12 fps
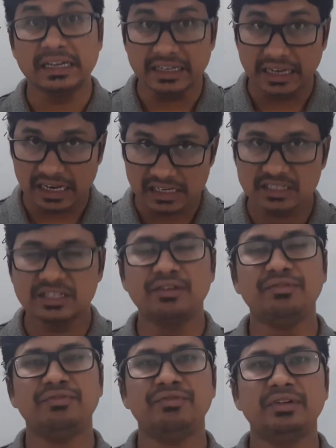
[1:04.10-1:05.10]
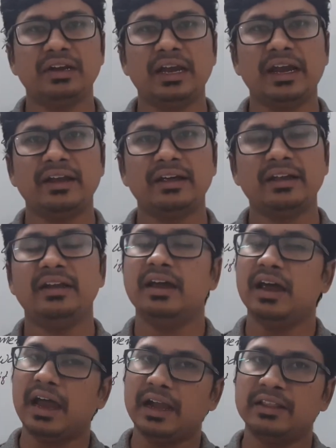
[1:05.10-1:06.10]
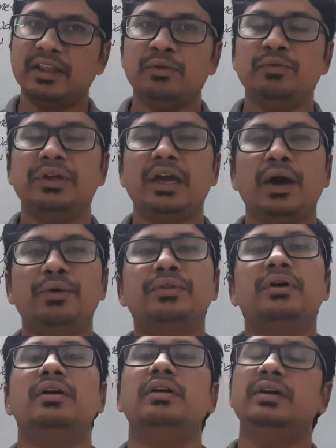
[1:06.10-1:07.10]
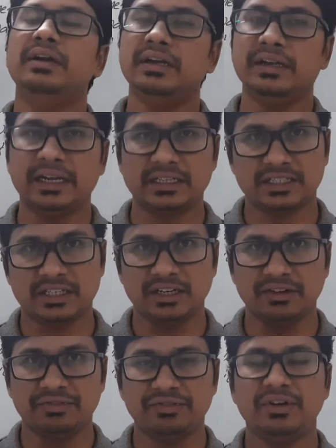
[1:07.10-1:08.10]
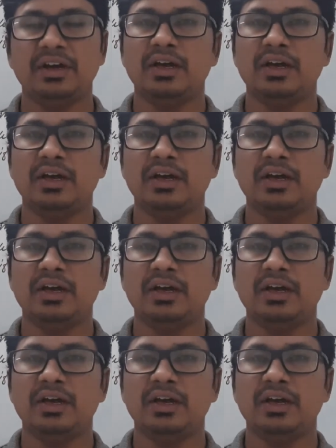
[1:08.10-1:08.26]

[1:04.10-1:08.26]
else if later, and then we have the nested if.